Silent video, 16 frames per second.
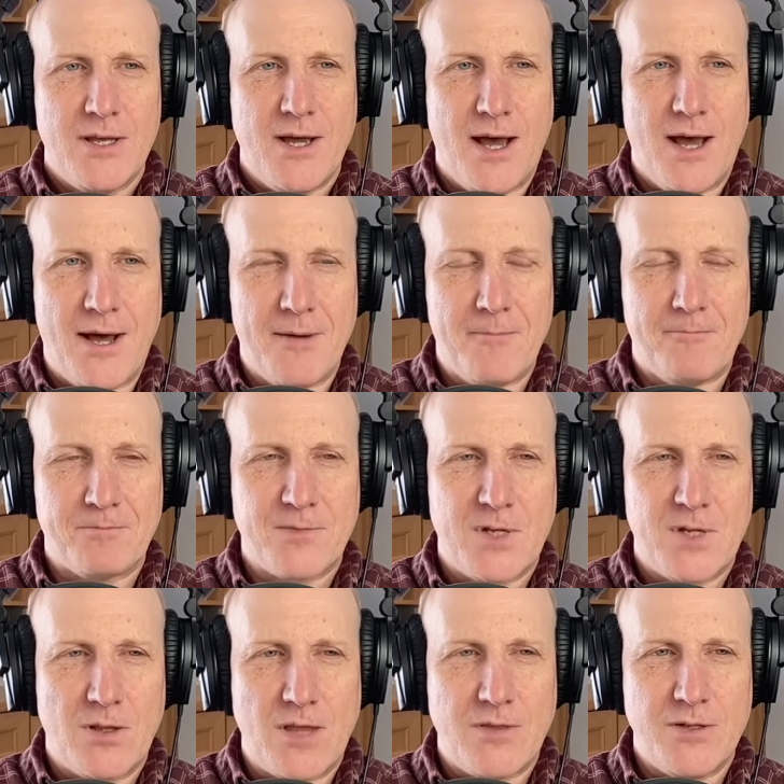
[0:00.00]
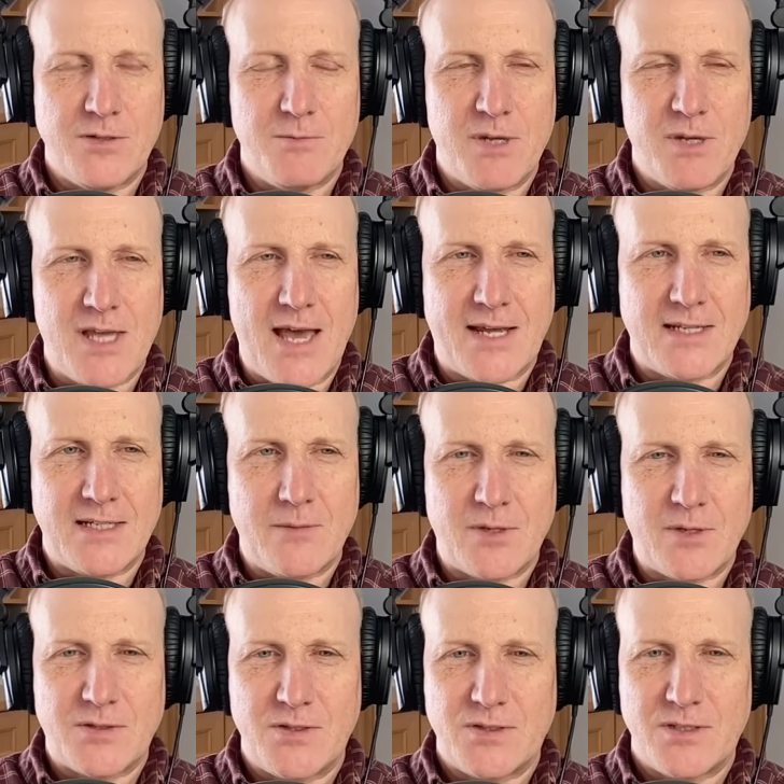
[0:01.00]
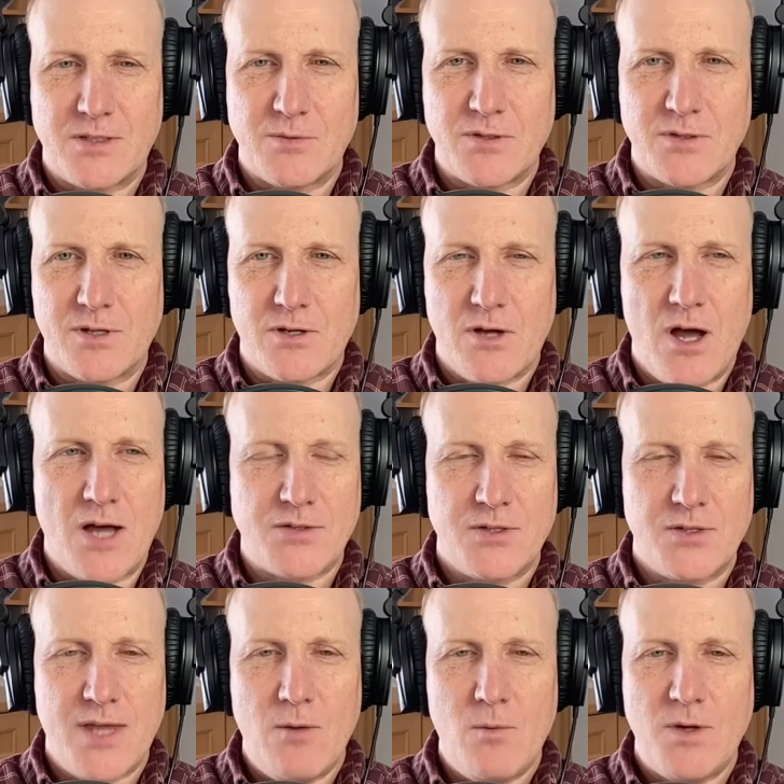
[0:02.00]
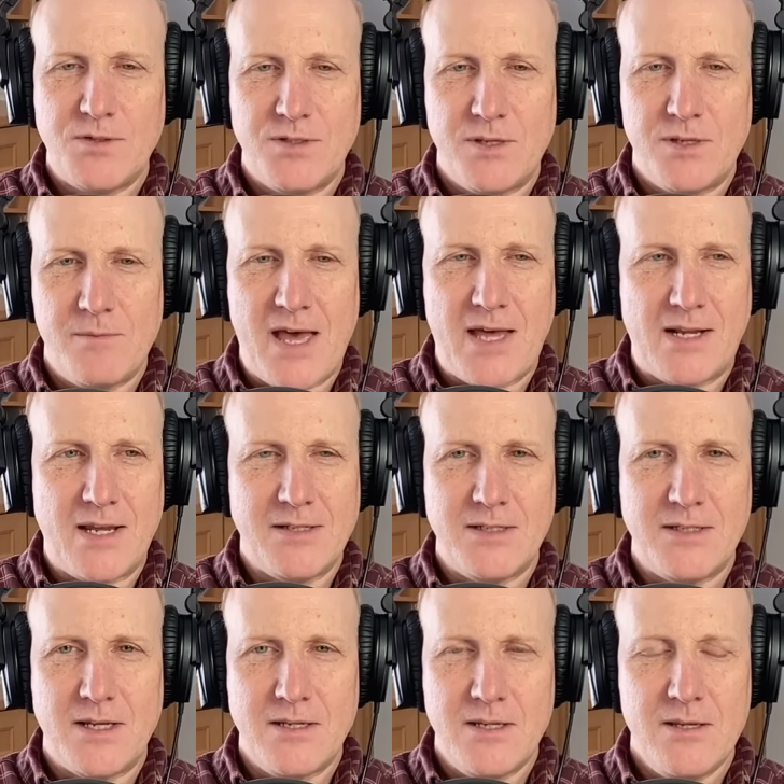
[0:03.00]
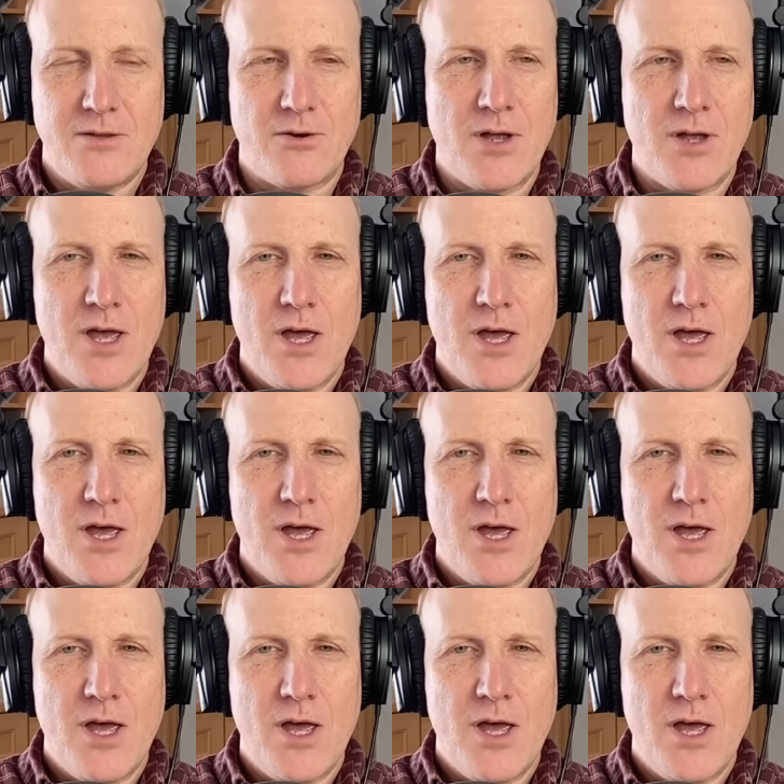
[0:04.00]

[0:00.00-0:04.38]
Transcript: um, you know, had these big academic systems and the cost. So that wasn't a bad idea either.